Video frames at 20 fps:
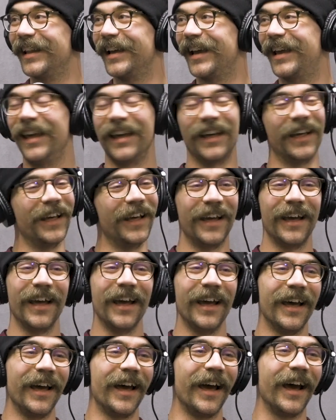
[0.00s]
Like,
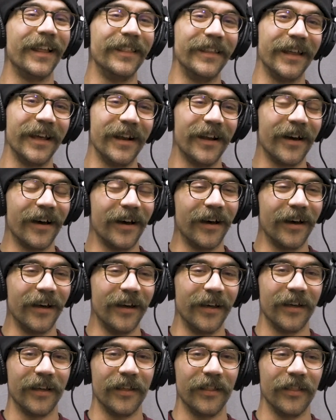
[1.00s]
and then
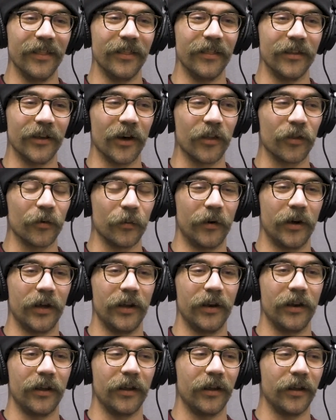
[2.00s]
the other
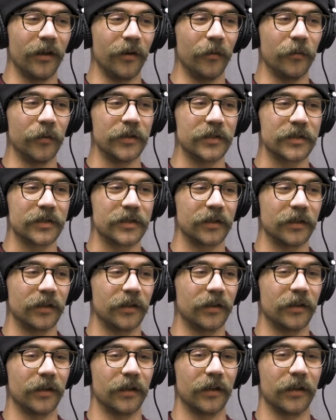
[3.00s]
one was
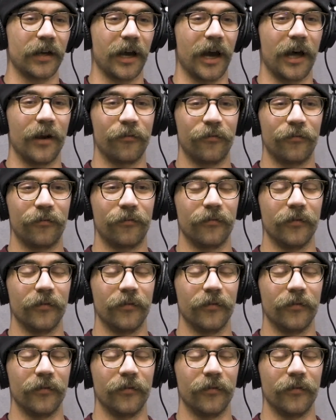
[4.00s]
kind of